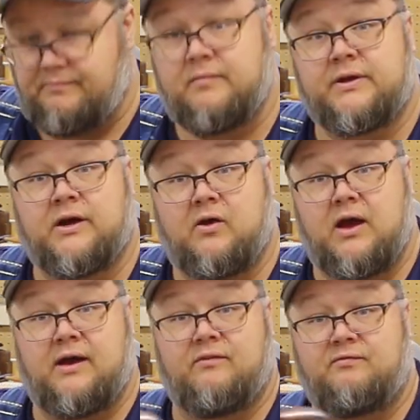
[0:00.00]
you know,
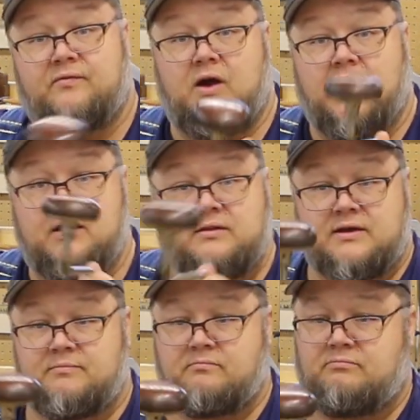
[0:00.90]
have hung
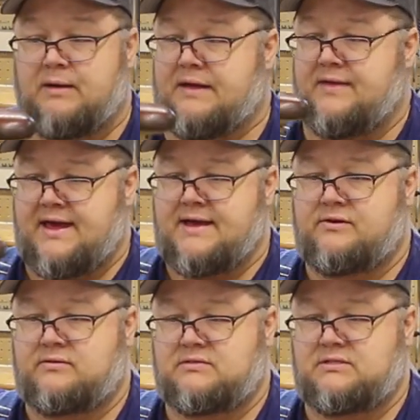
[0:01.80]
them by the
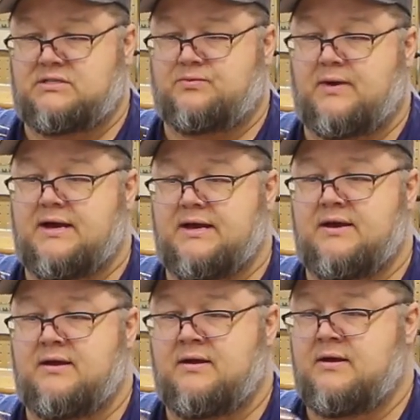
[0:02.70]
handles this way,
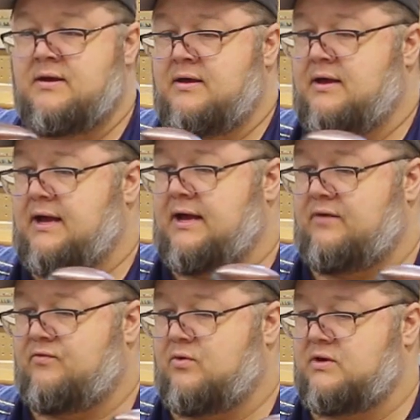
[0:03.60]
and
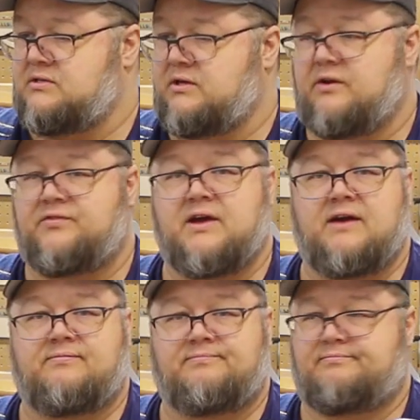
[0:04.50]
of course, you know, if you
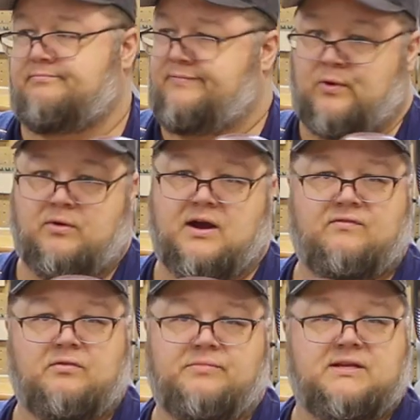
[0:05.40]
have four of
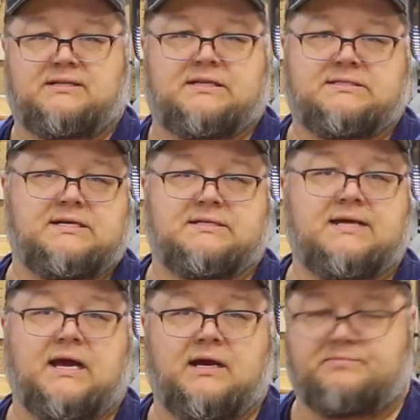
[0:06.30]
them, it's going to
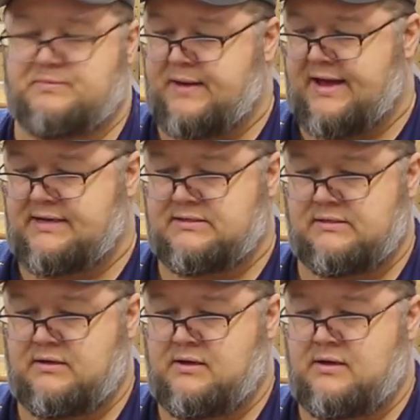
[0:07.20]
take up space.
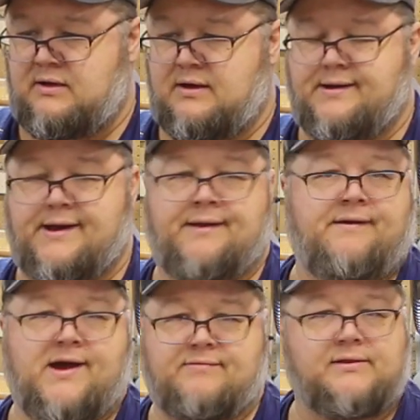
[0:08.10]
I
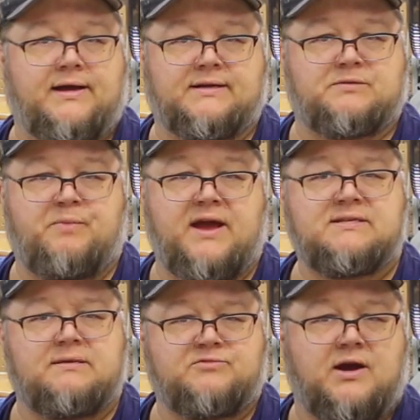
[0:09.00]
don't have a of
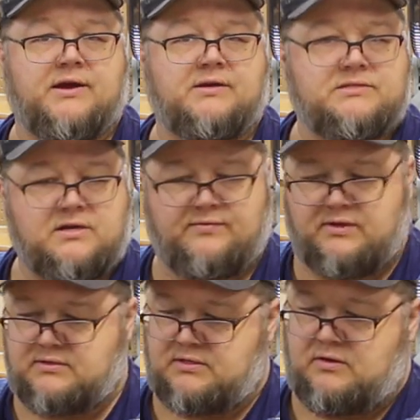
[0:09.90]
space. I'm trying to conserve
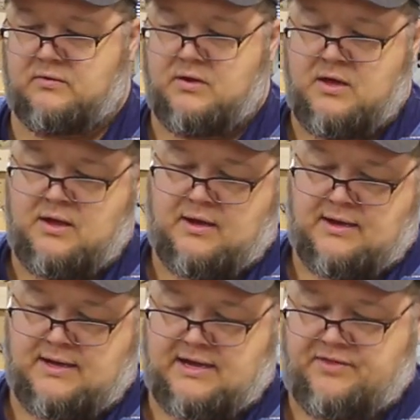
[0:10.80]
it, so
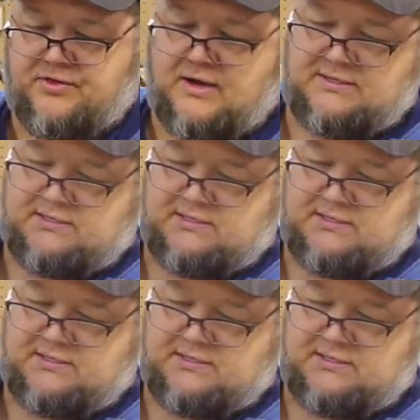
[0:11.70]
I thought